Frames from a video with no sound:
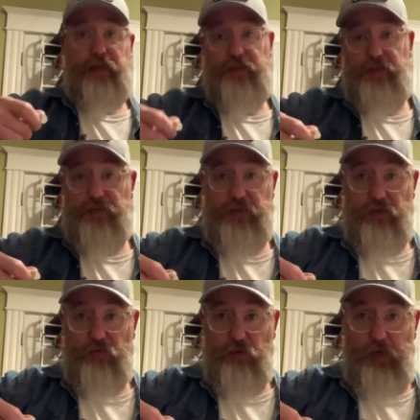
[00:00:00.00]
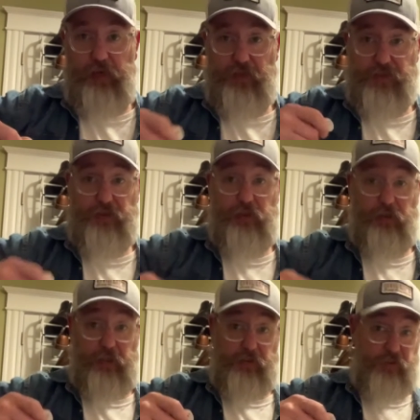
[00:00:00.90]
consistent throughout. That's good.
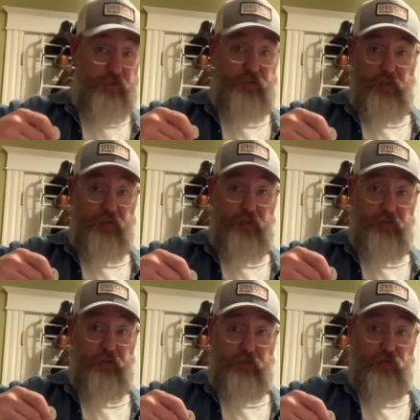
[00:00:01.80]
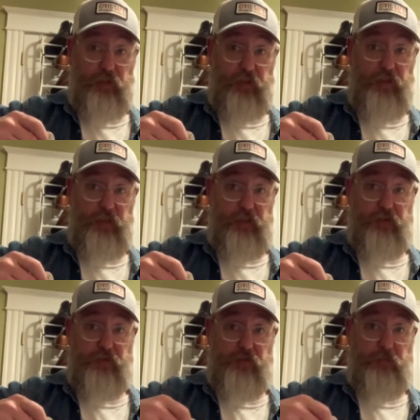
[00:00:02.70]
That's really the key
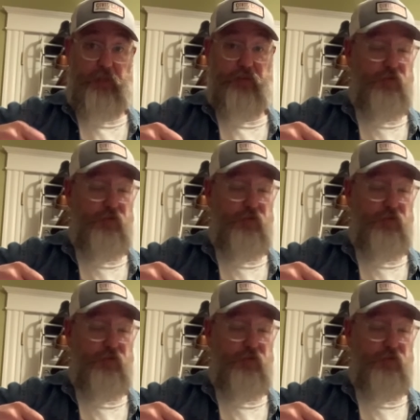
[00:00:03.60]
to make this